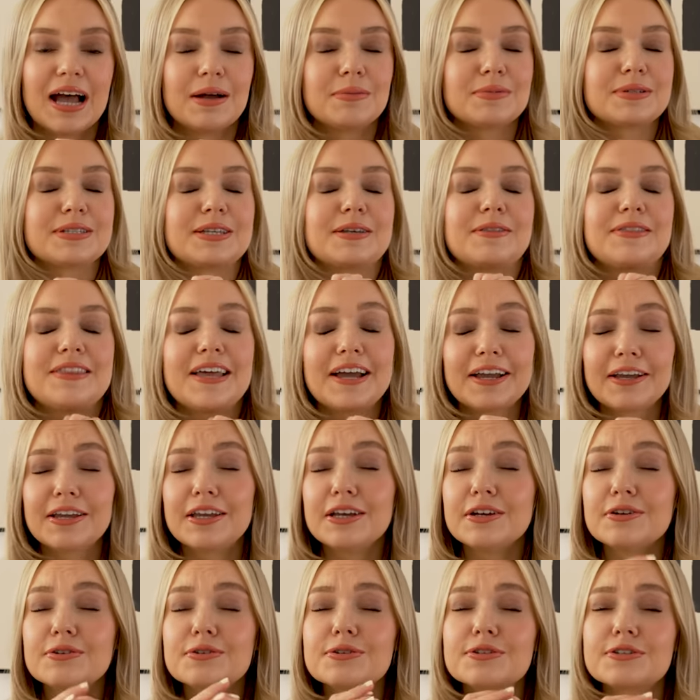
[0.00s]
So thank
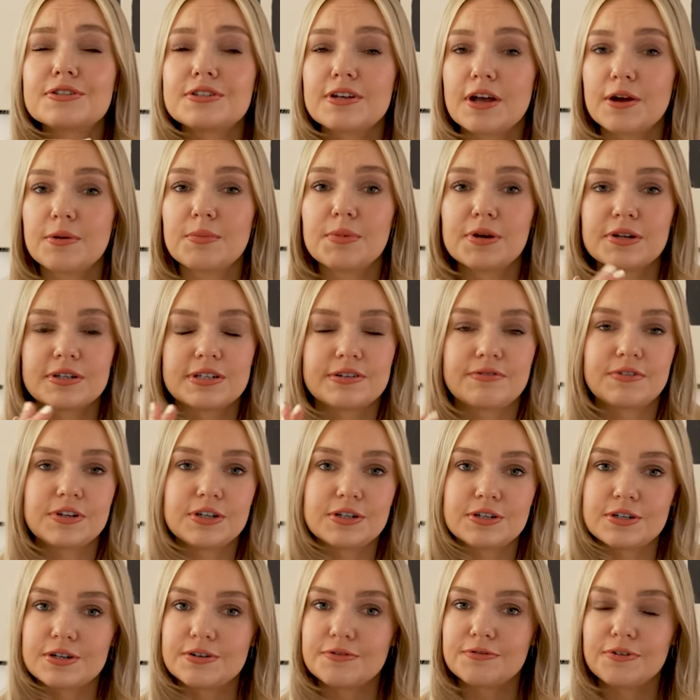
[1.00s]
you so much if you
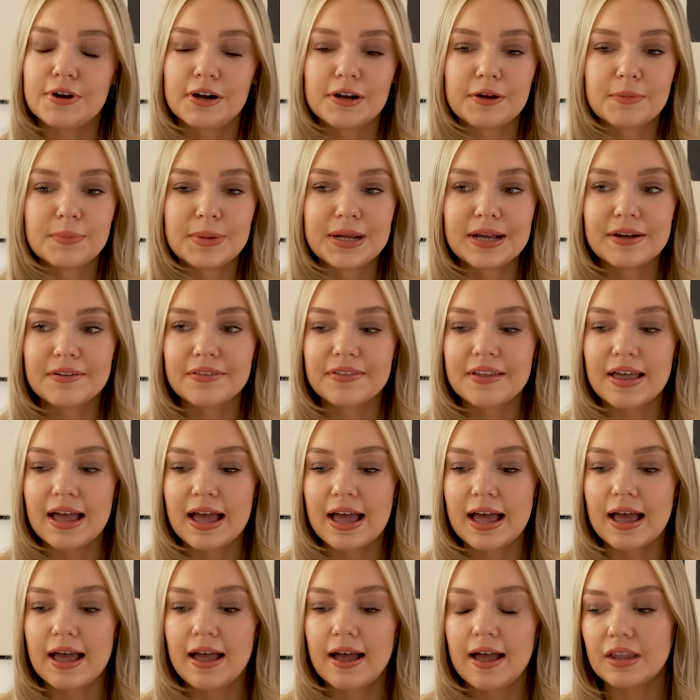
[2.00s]
do follow me on
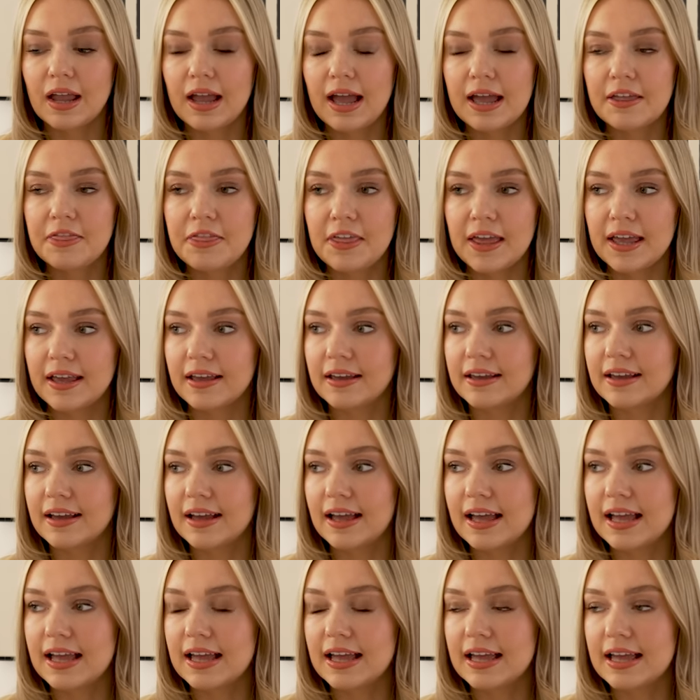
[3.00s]
there. I think
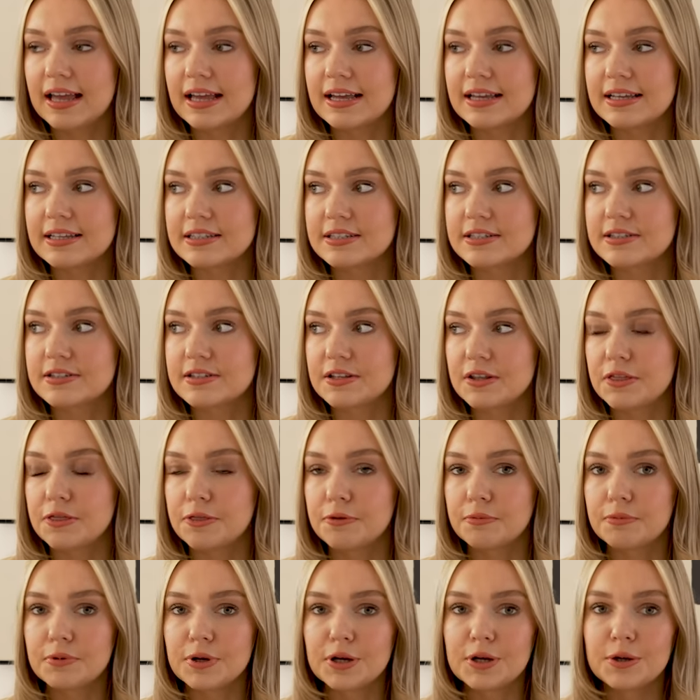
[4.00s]
it is
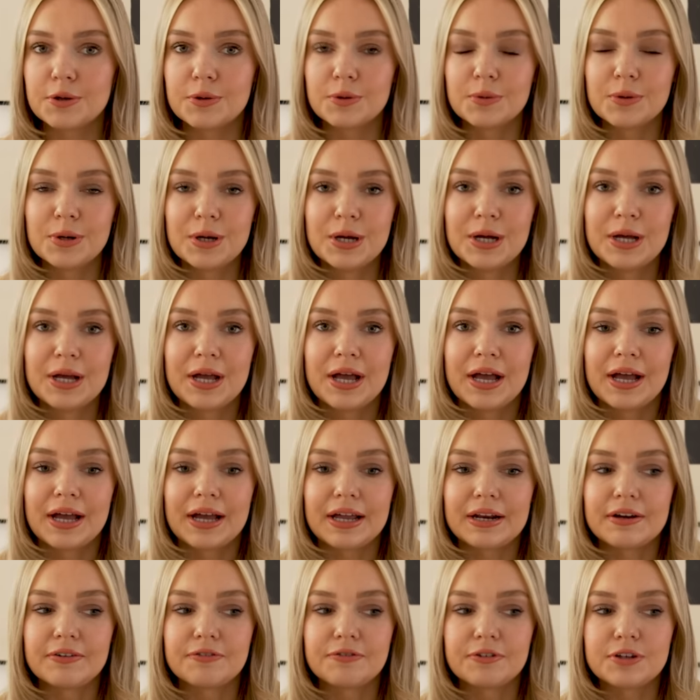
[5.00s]
through
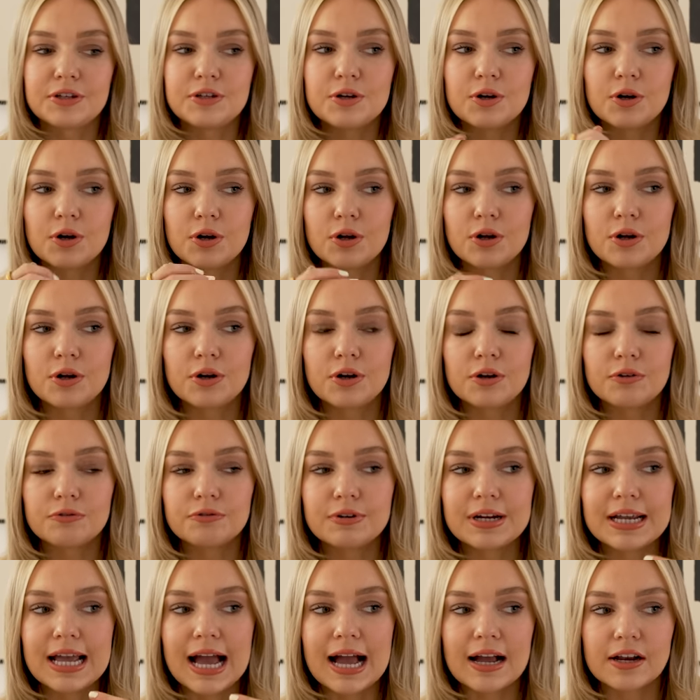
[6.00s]
kind of your
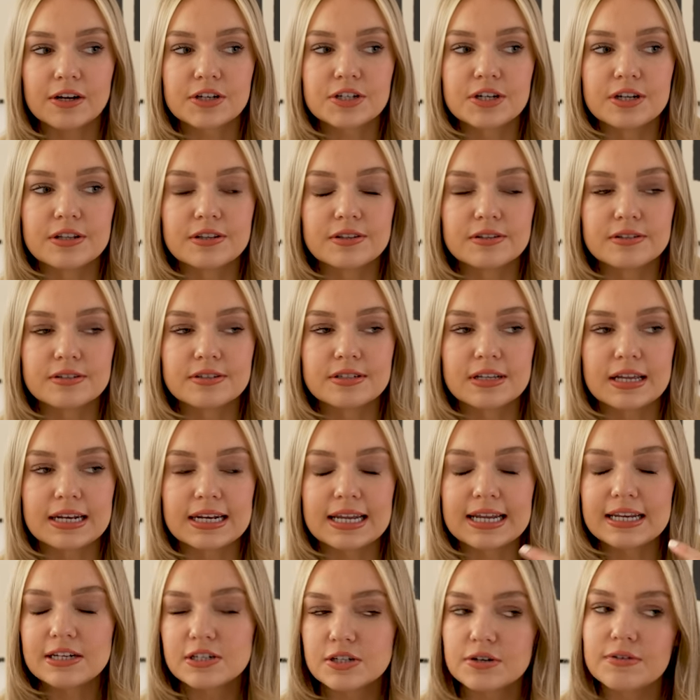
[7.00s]
reactions and
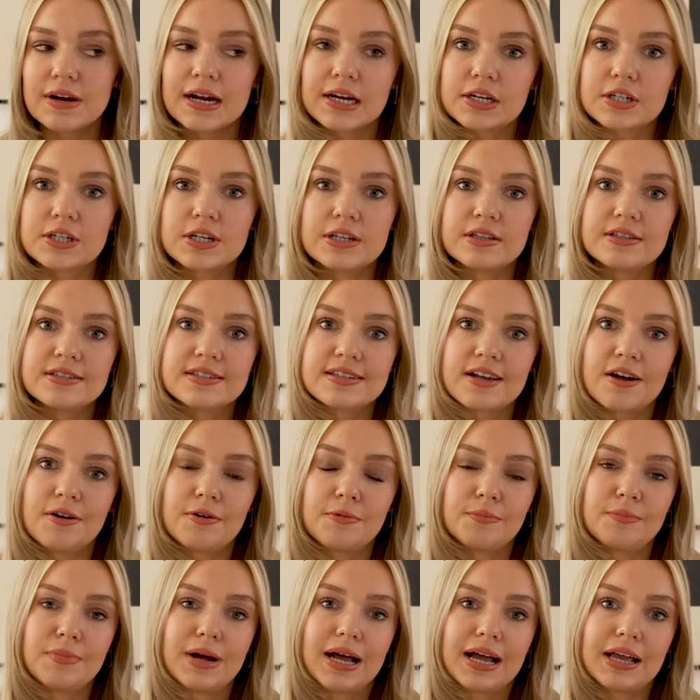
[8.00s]
interactions
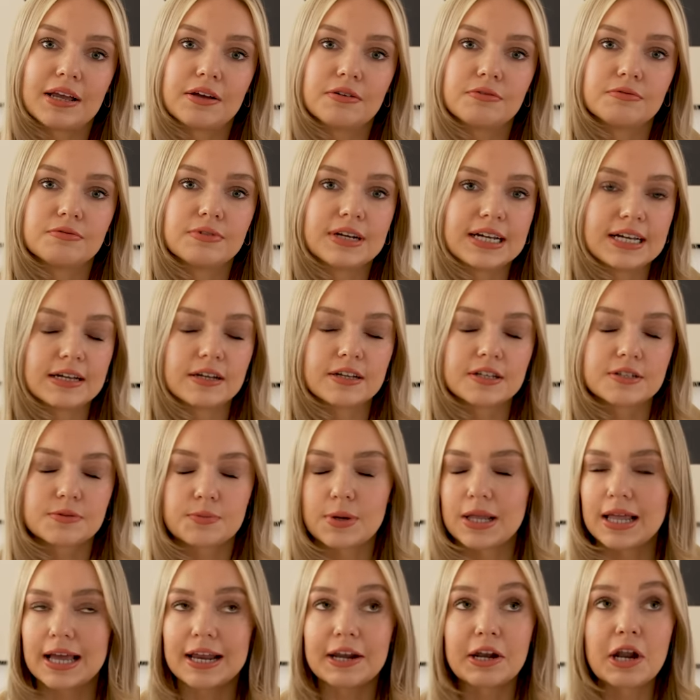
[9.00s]
on my reels,
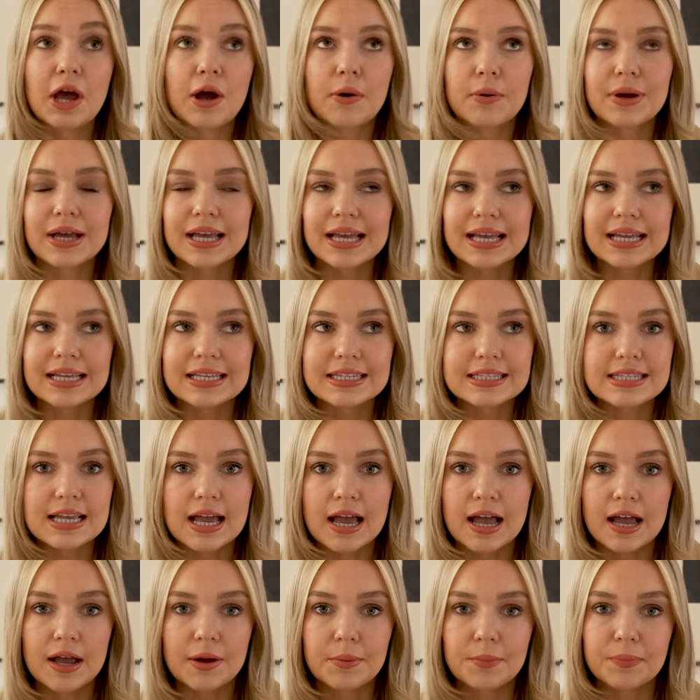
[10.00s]
well, I know it is,
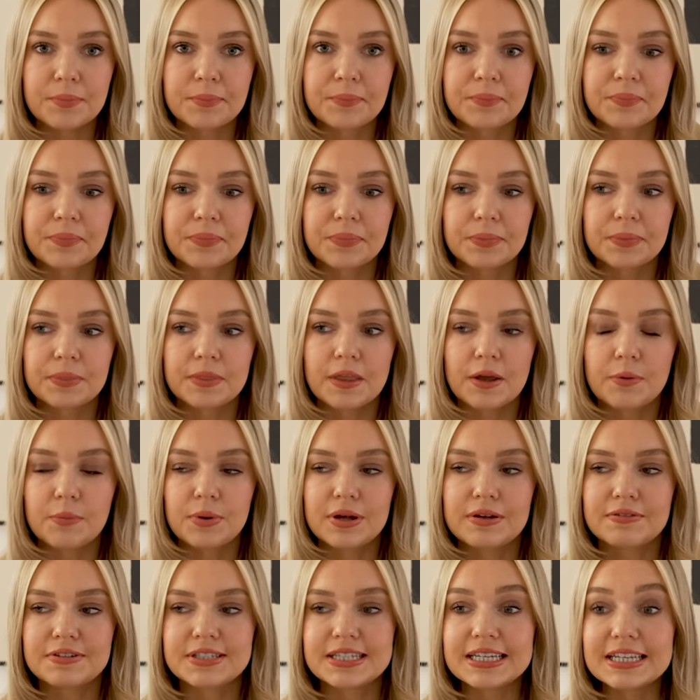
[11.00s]
that
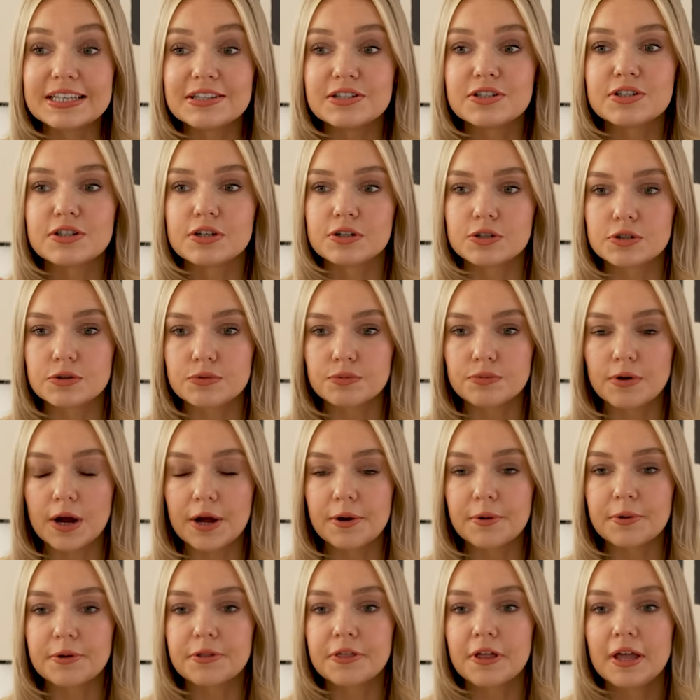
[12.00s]
we have seen such
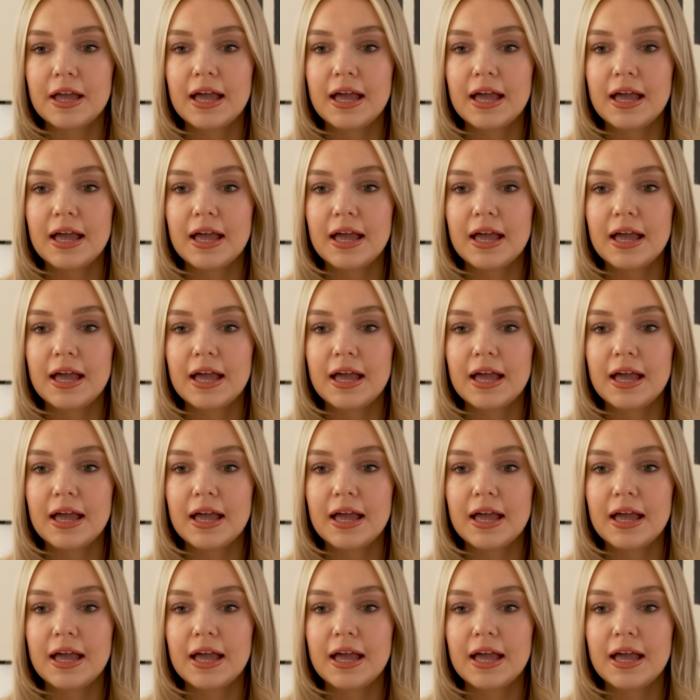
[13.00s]
growth.